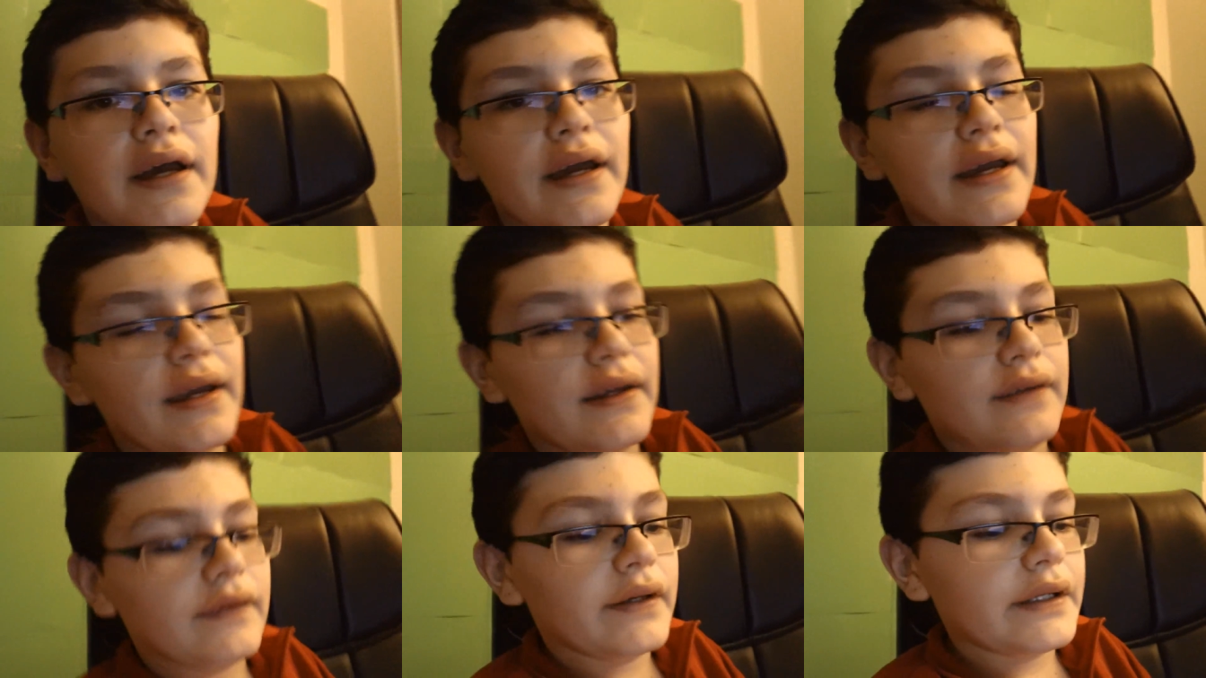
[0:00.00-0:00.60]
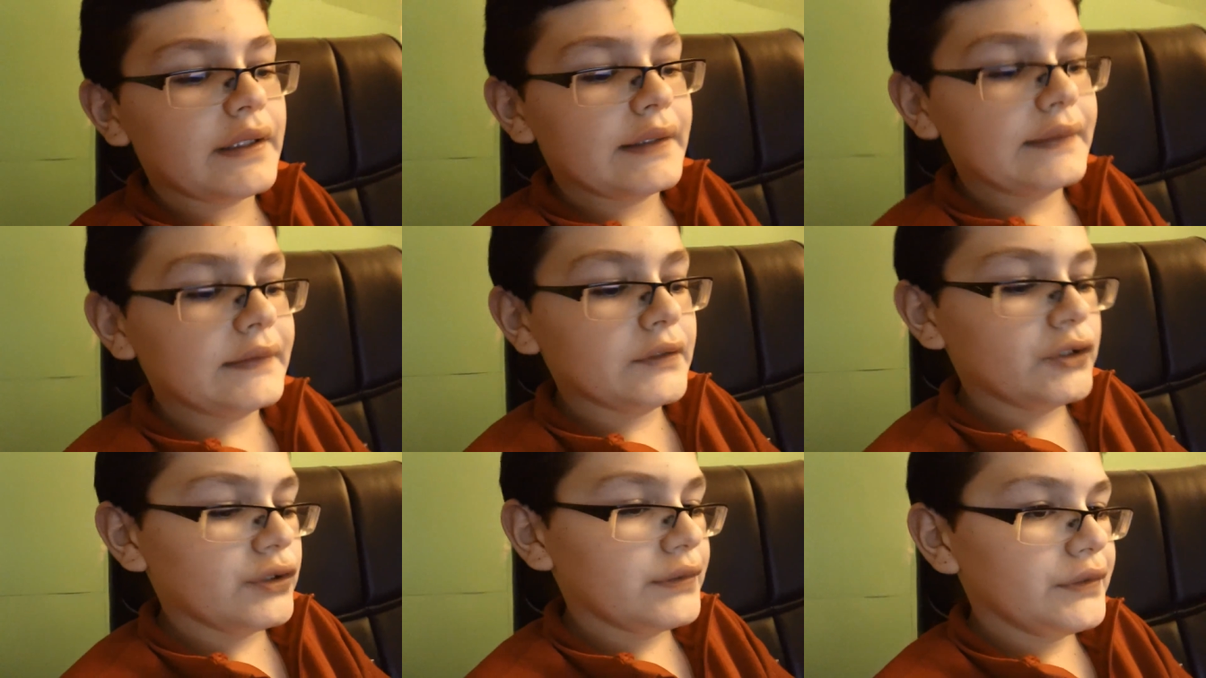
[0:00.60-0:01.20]
And I guess
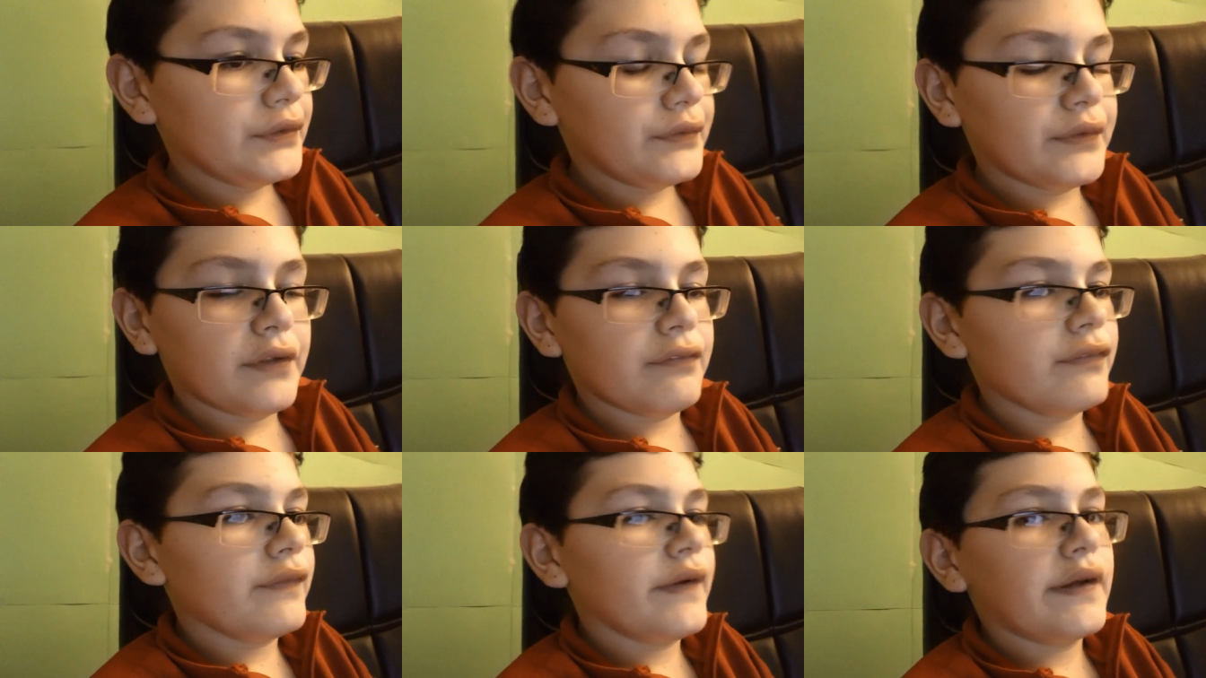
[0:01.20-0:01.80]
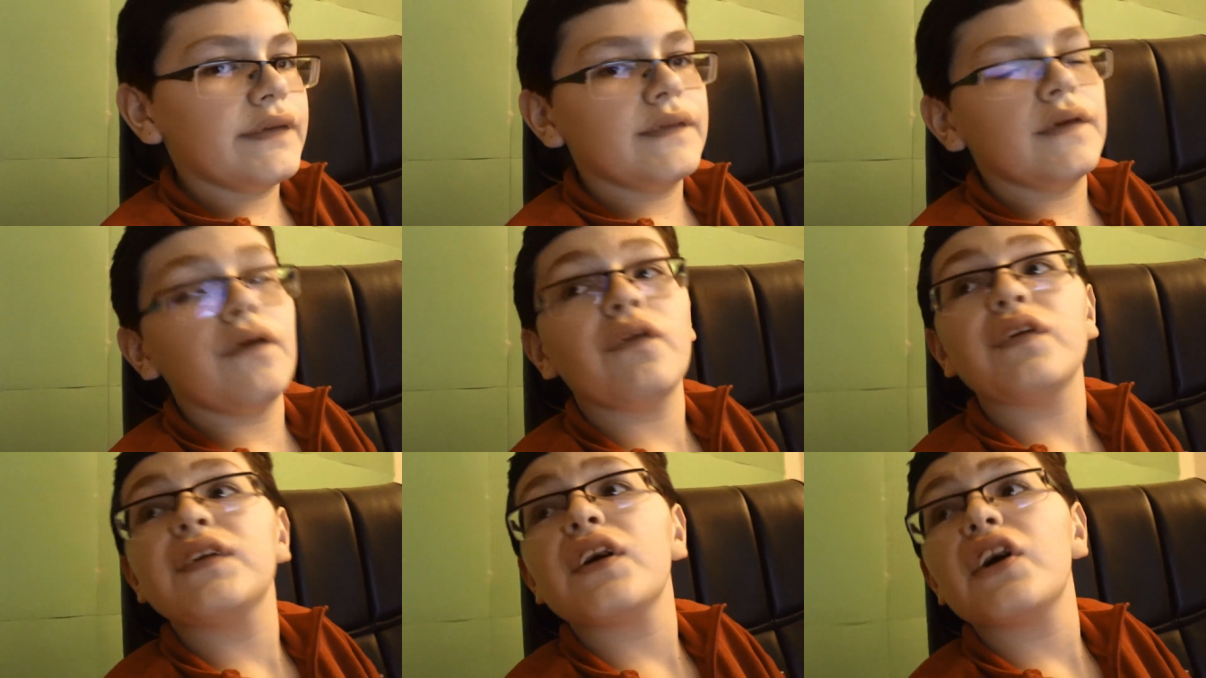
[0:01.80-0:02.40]
it just turned off the light,
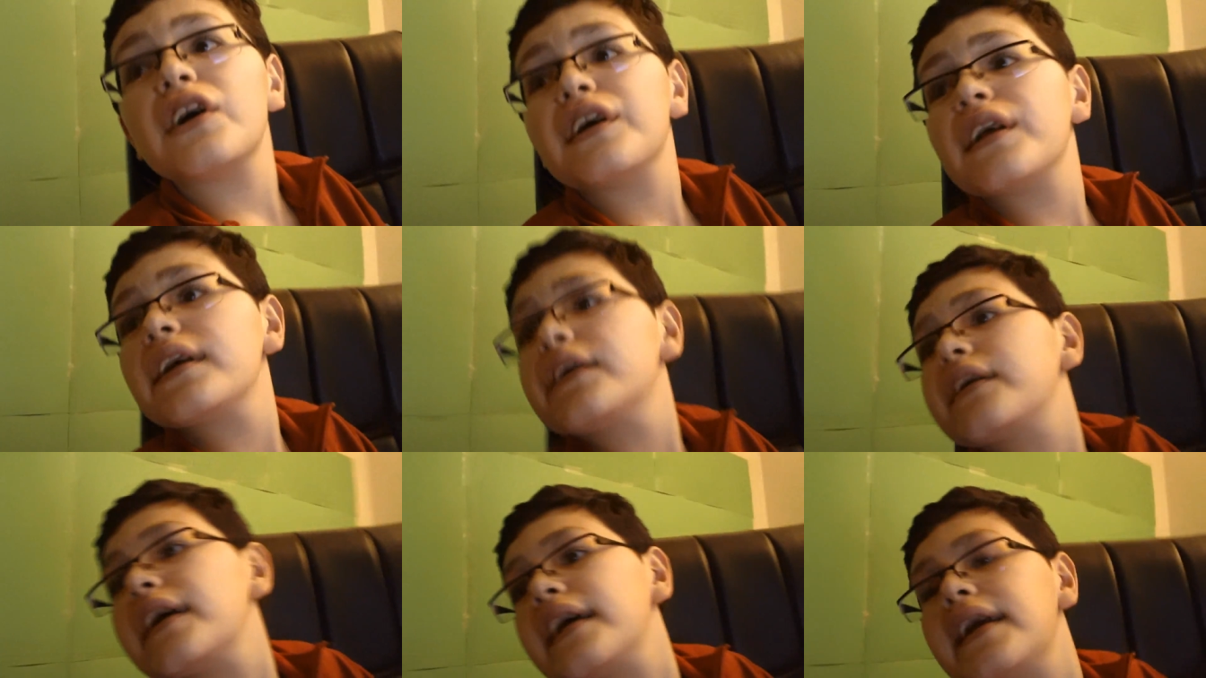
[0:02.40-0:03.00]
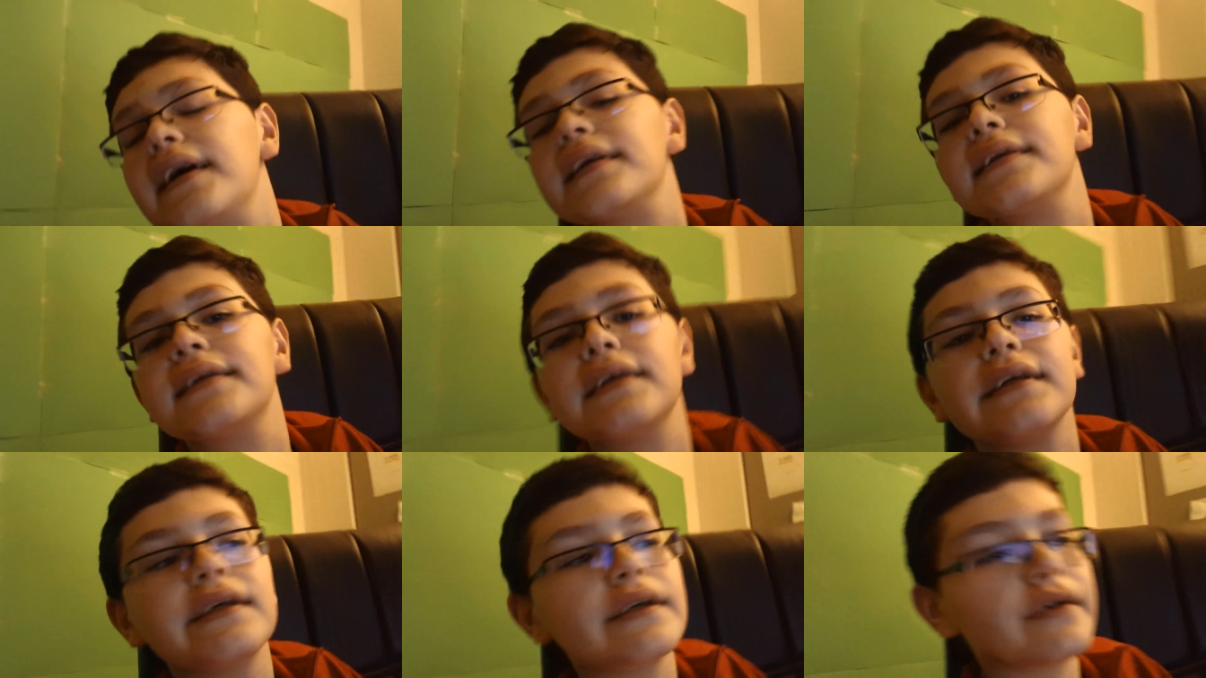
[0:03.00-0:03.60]
so sorry that you cannot
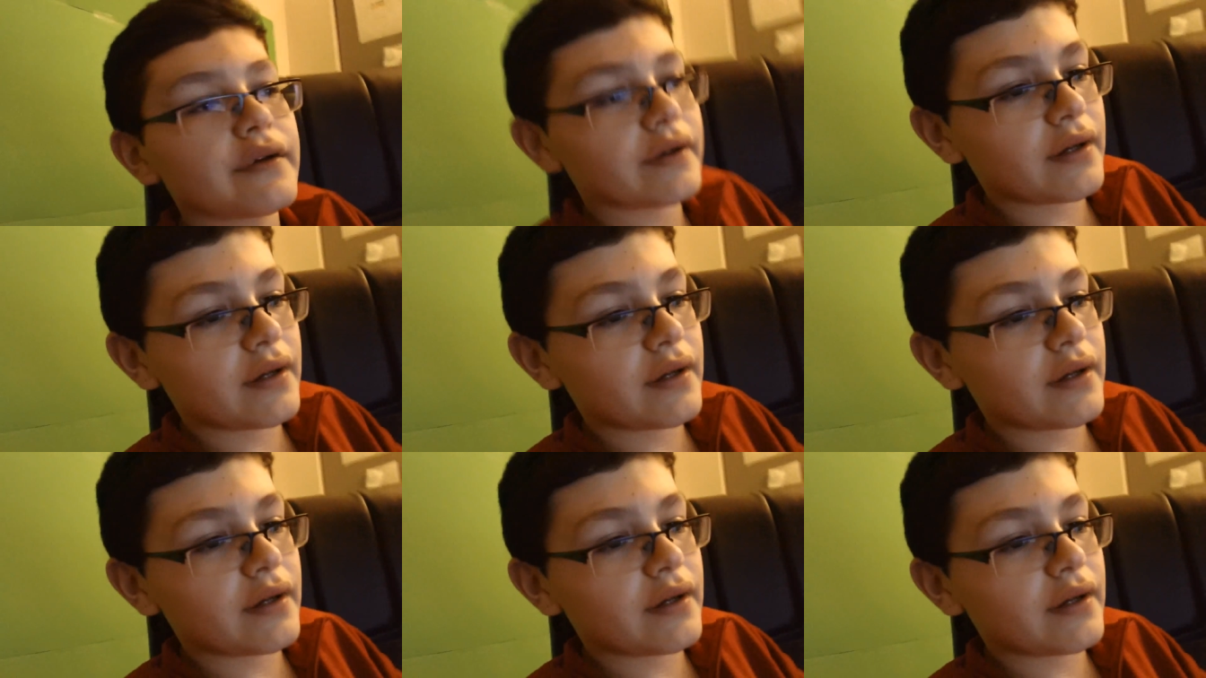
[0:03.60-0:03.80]
see.